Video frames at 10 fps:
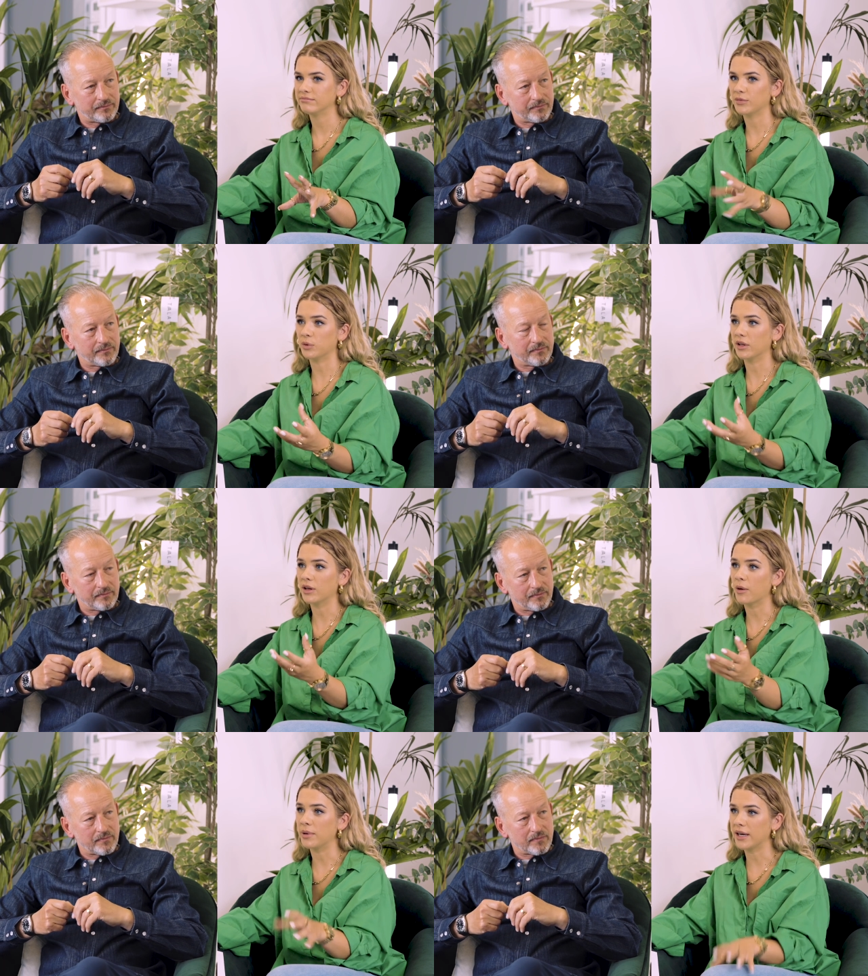
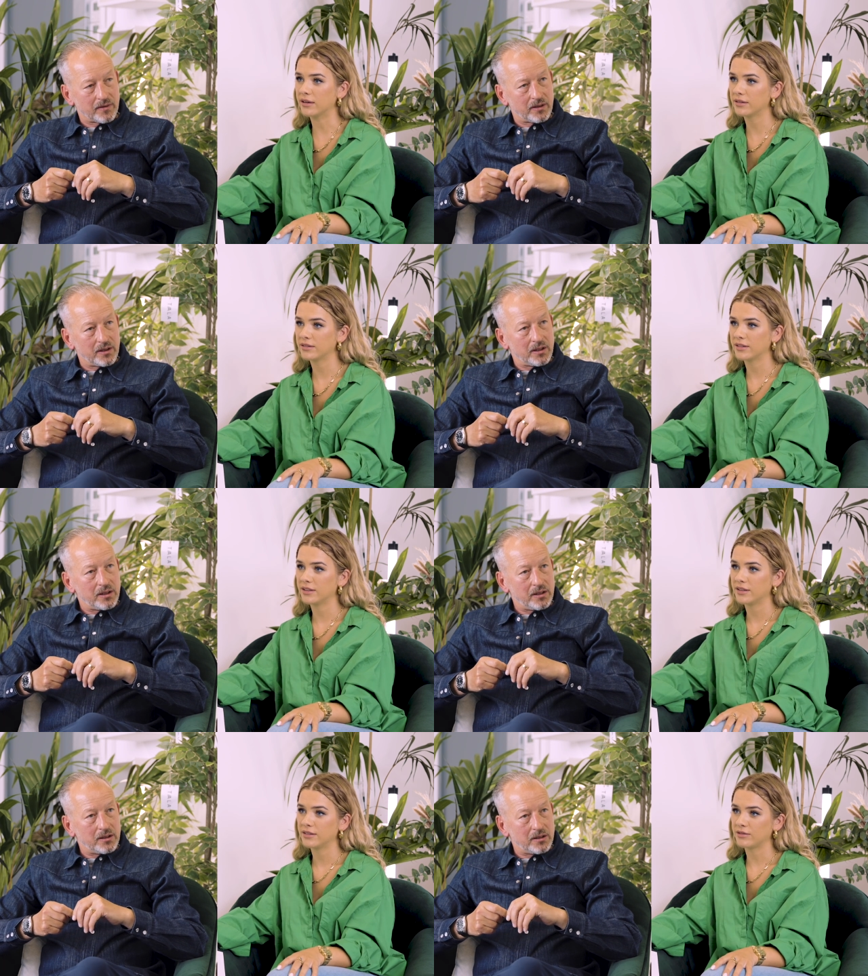Speaker 1: well a big
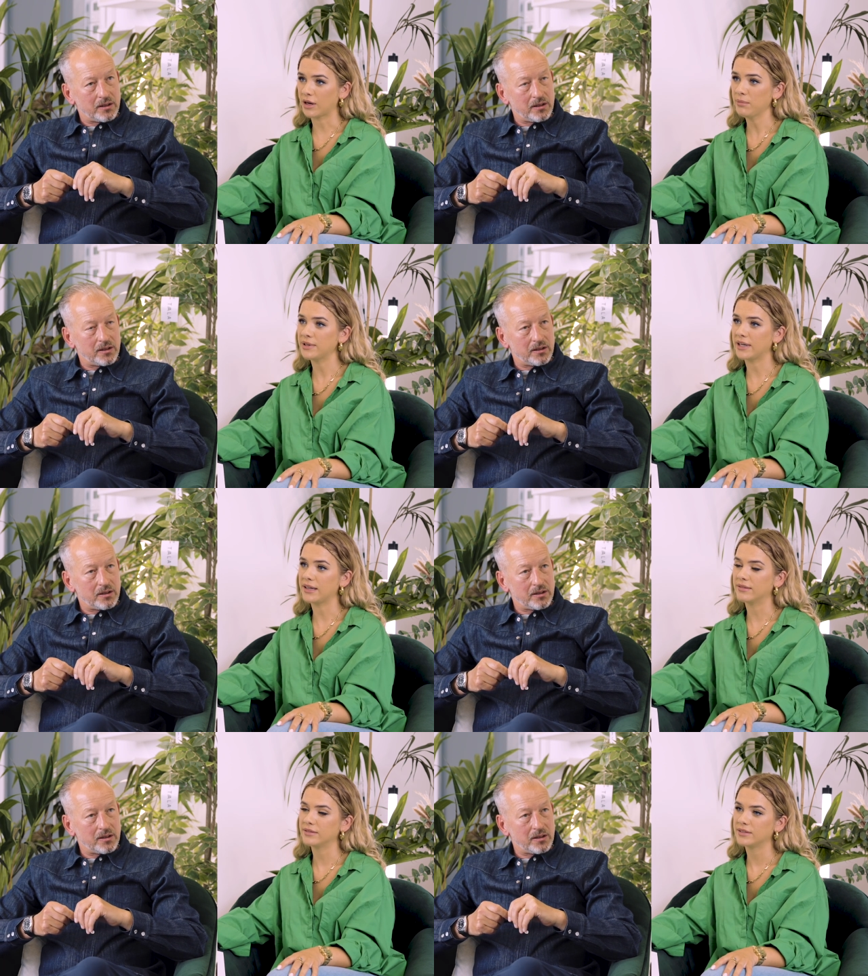
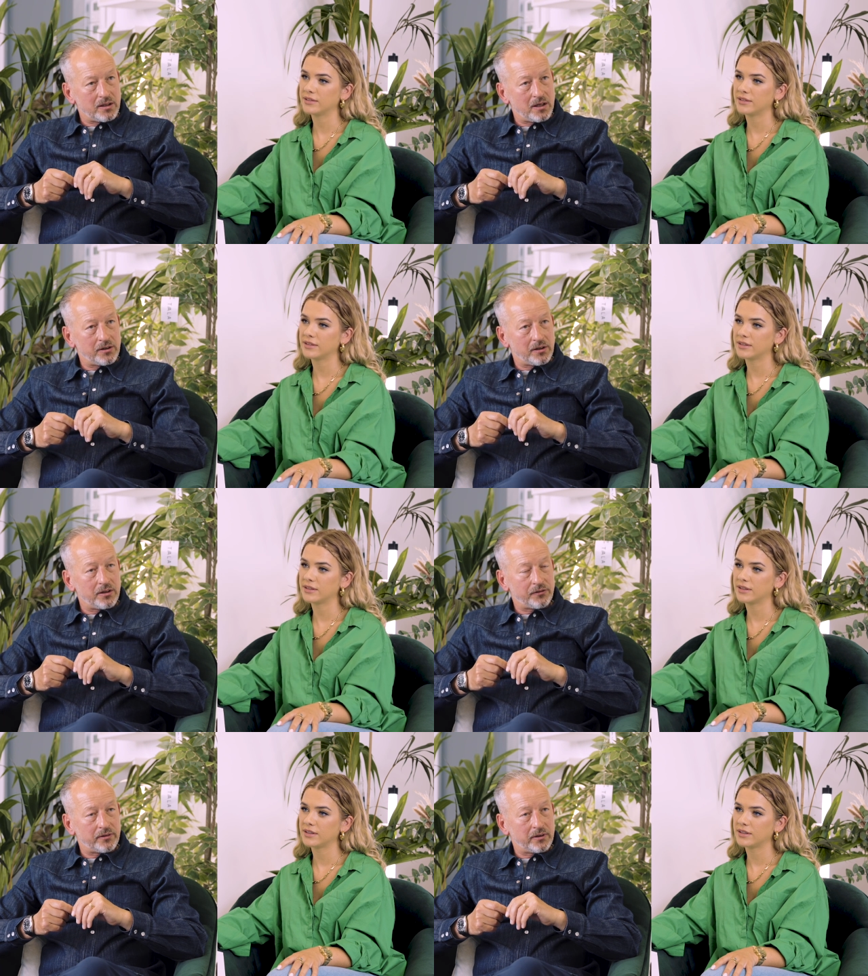company
Speaker 2: it,
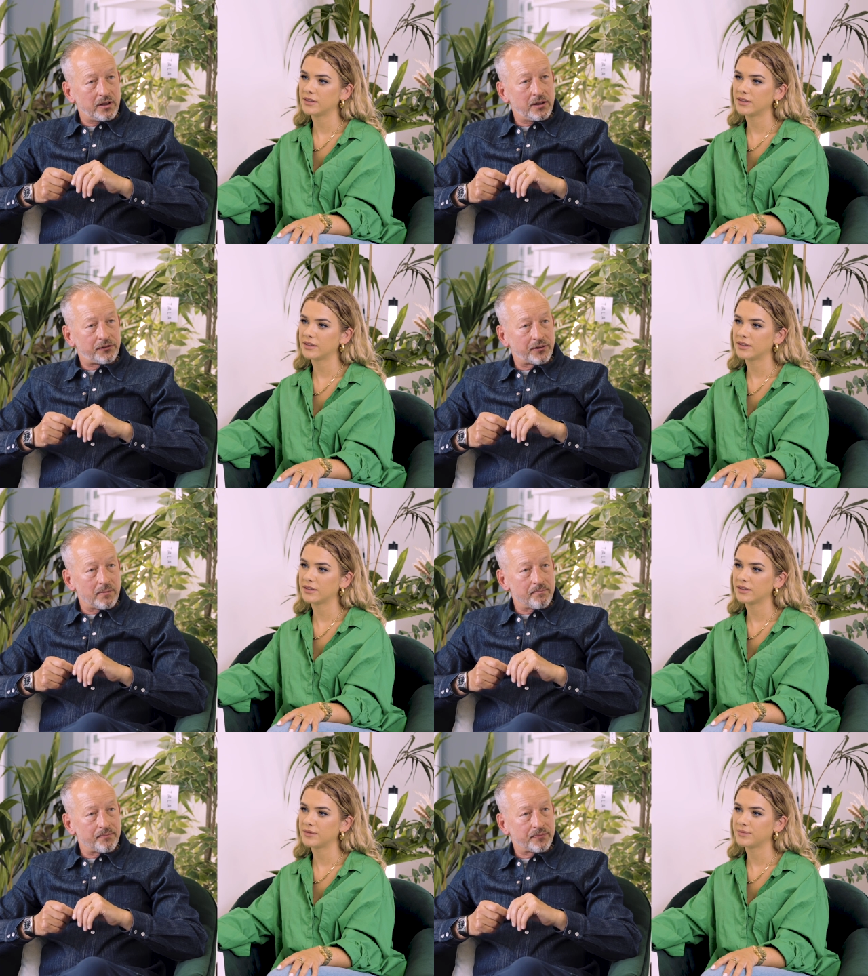it, it's
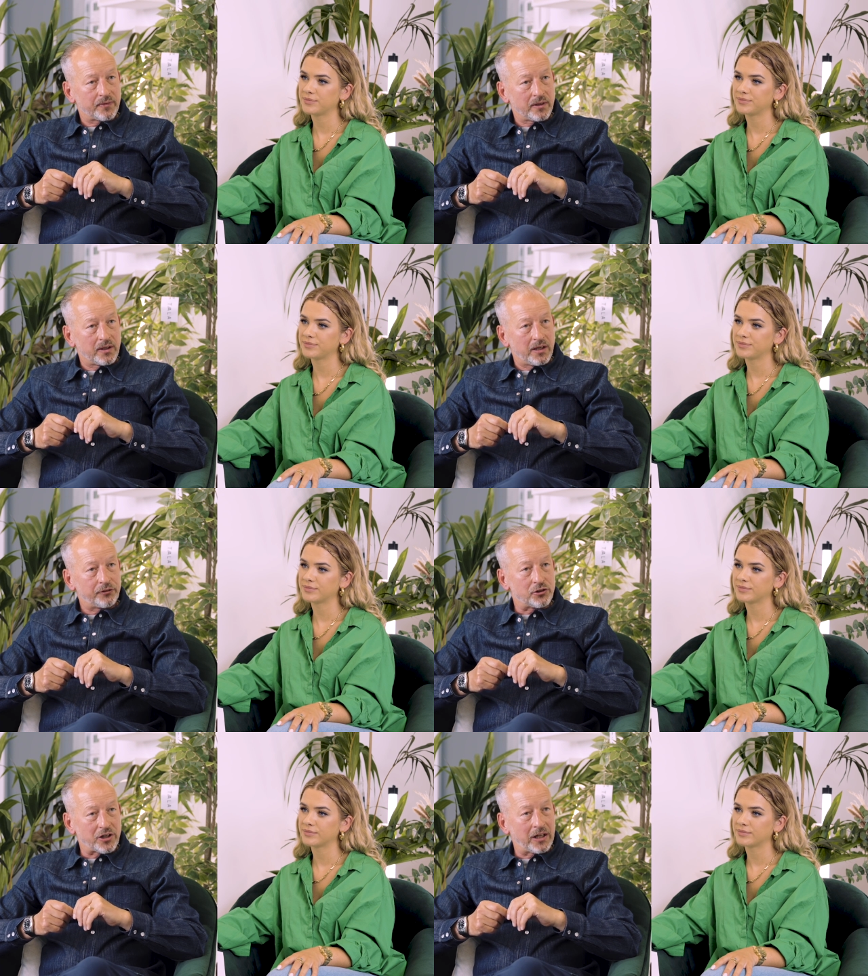um
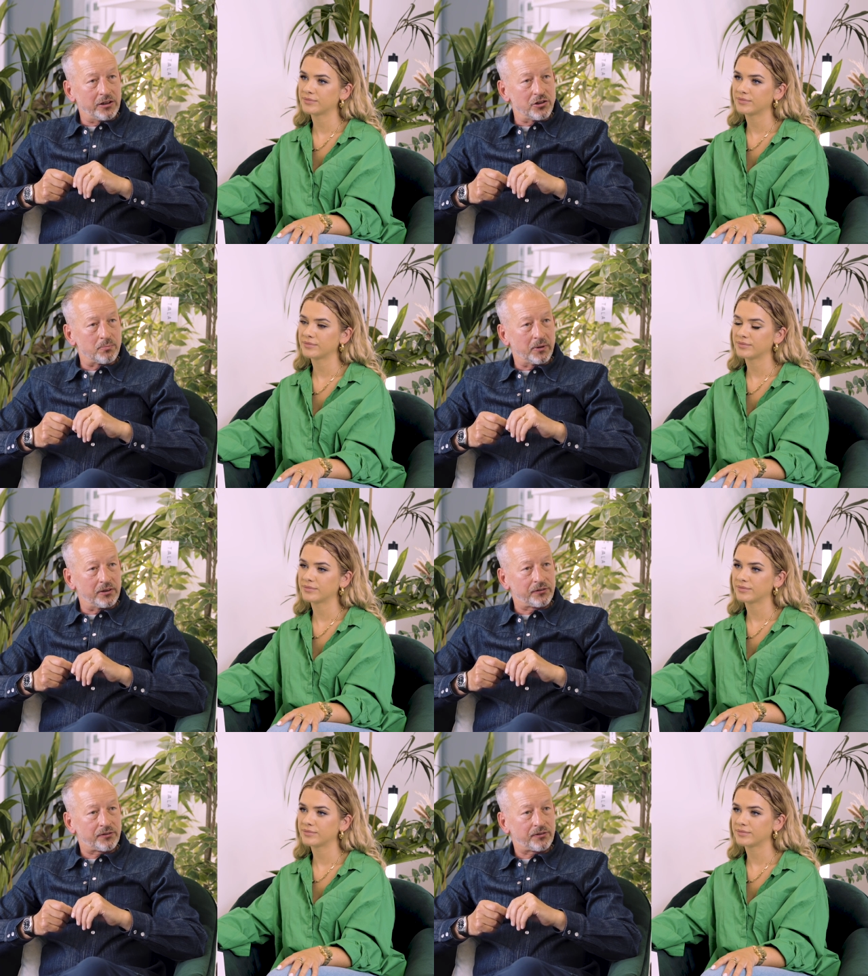it's a challenge, but
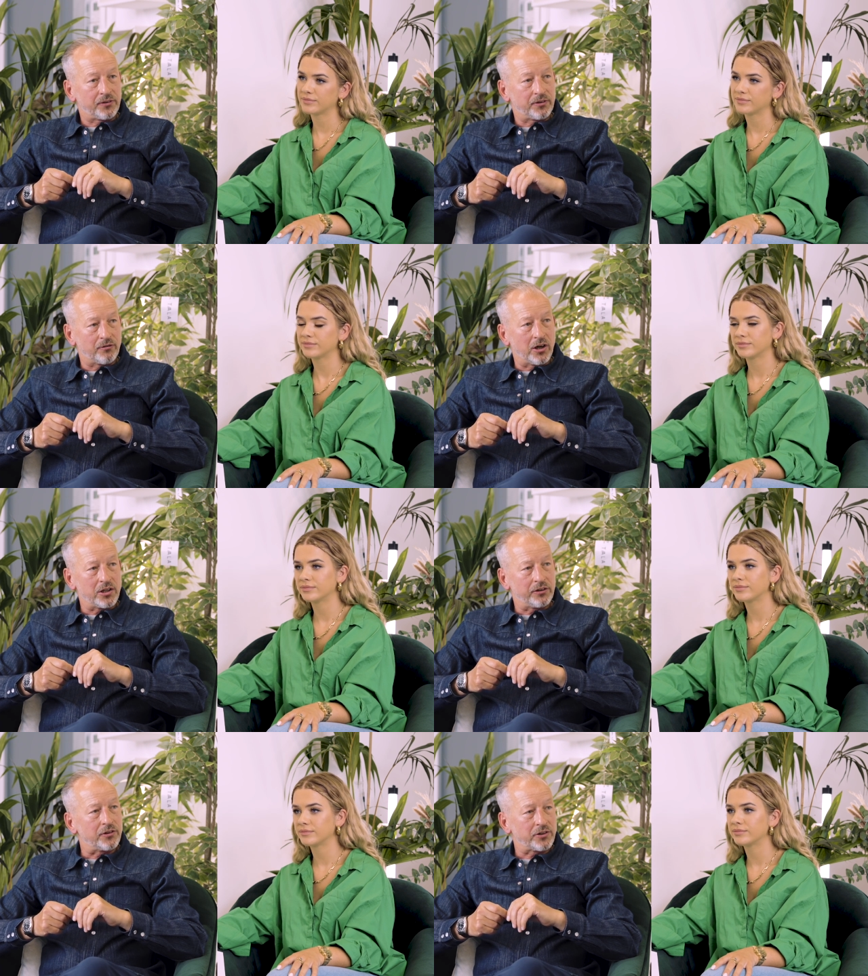it's the right
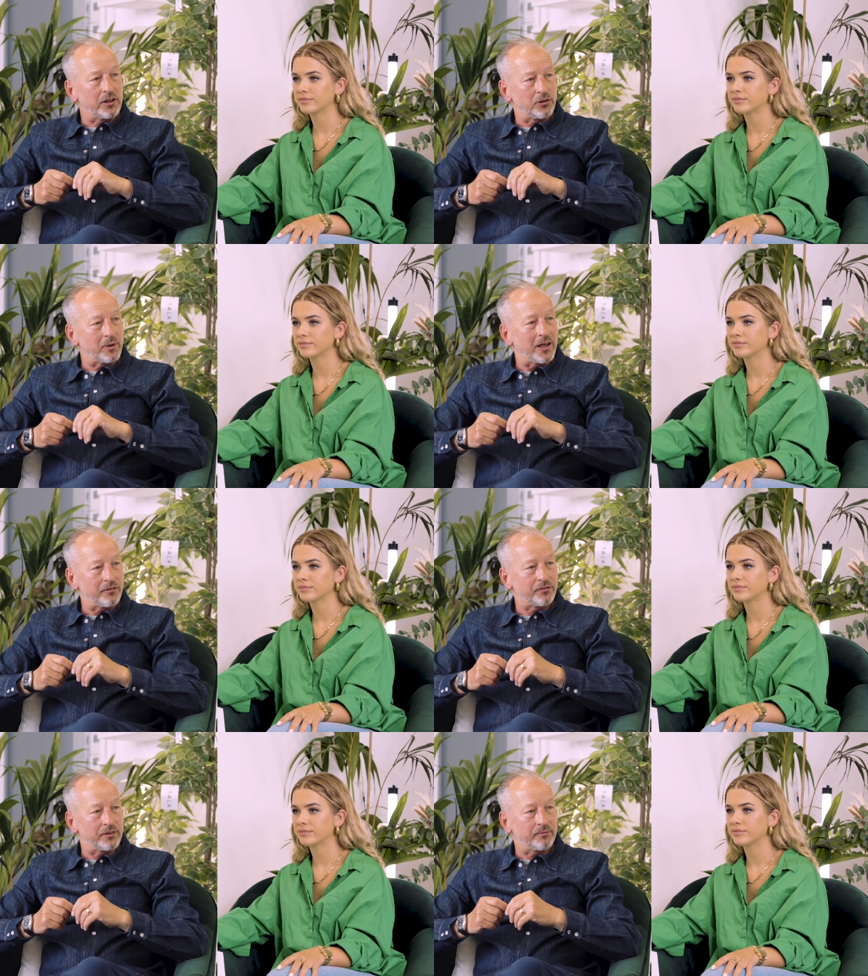it's the challenge we
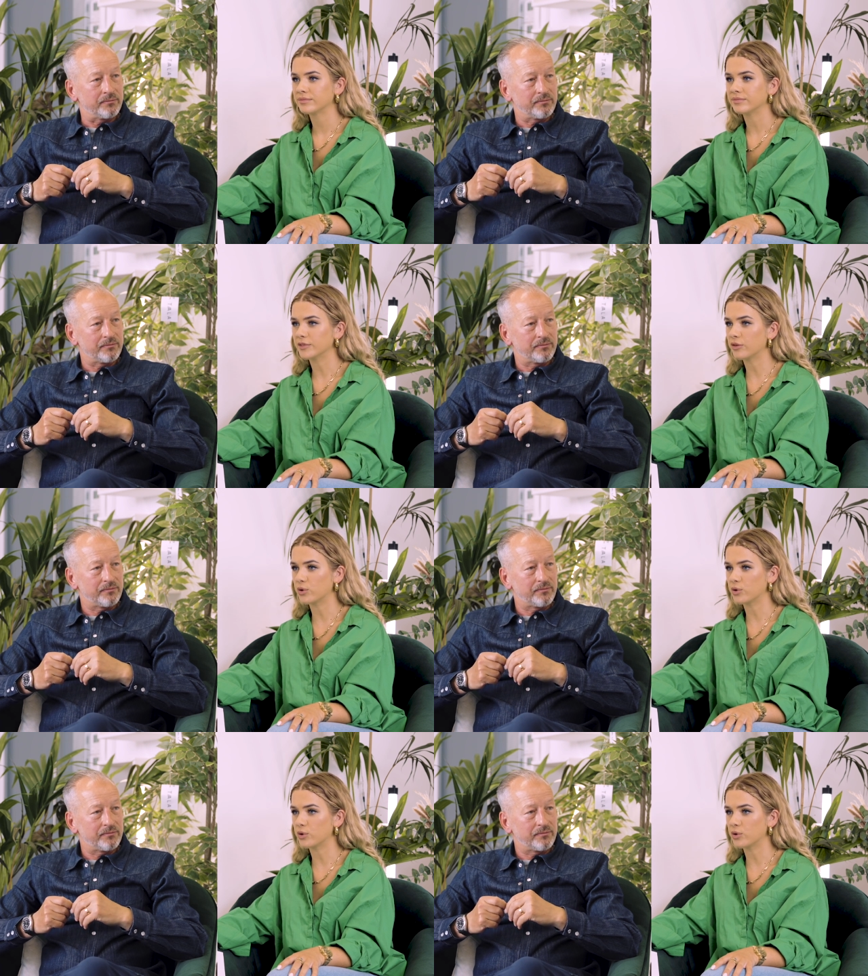have to of